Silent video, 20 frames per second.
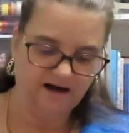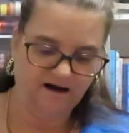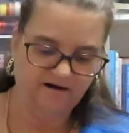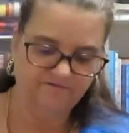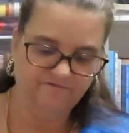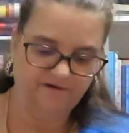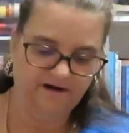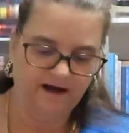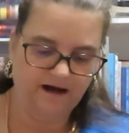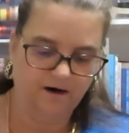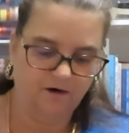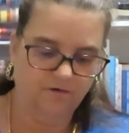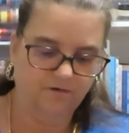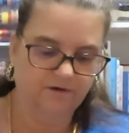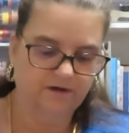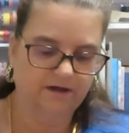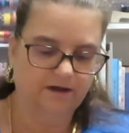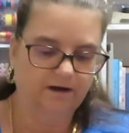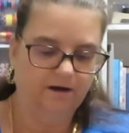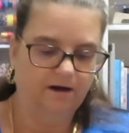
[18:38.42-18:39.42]
And I
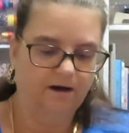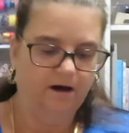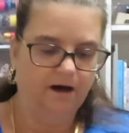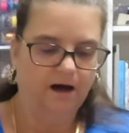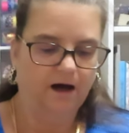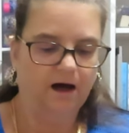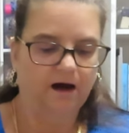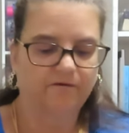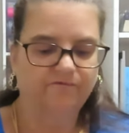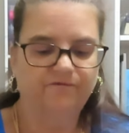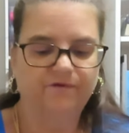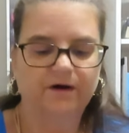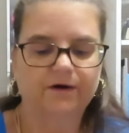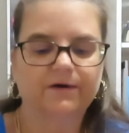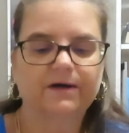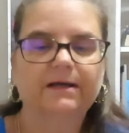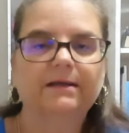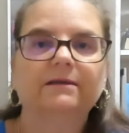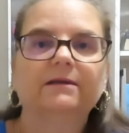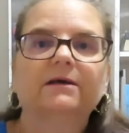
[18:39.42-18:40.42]
found a
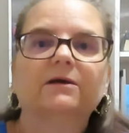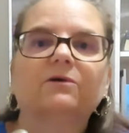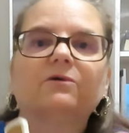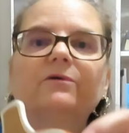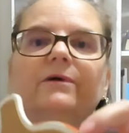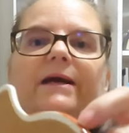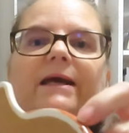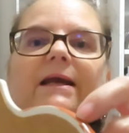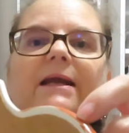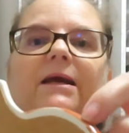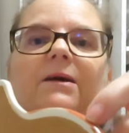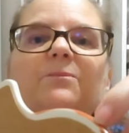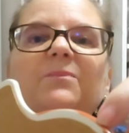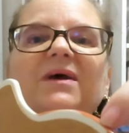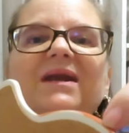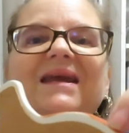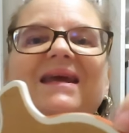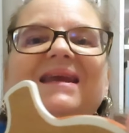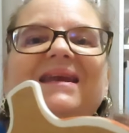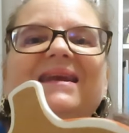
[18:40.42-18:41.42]
very little itty
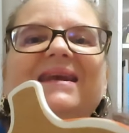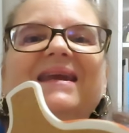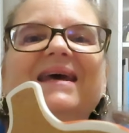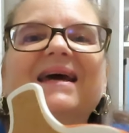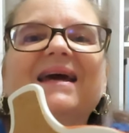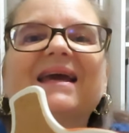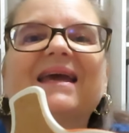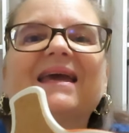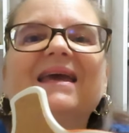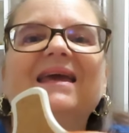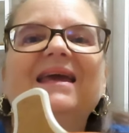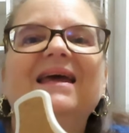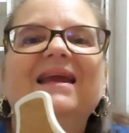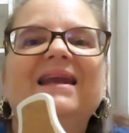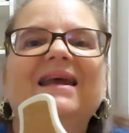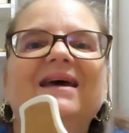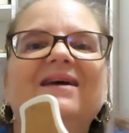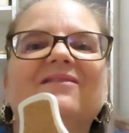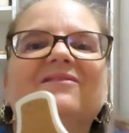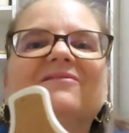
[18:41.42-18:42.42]
bitty nick in
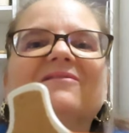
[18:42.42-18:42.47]
it